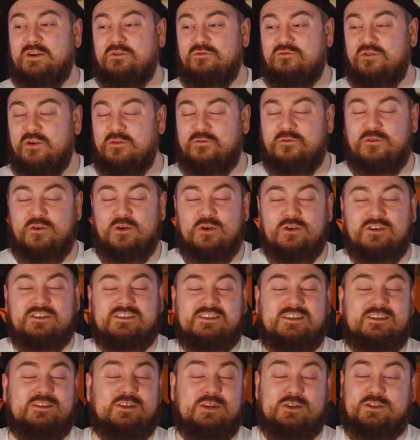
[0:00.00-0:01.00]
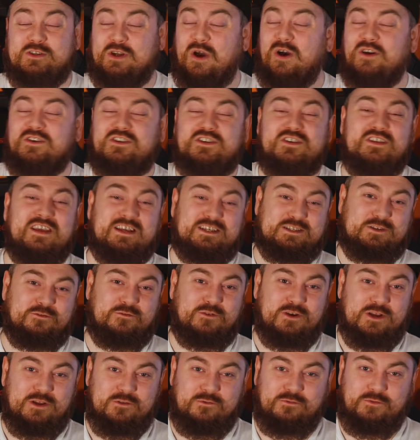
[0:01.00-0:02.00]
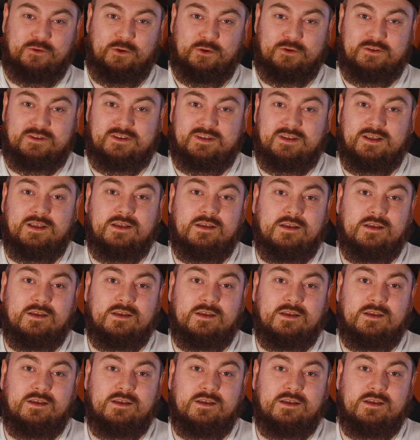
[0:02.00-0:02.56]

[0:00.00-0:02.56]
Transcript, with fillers: refused to touch this free food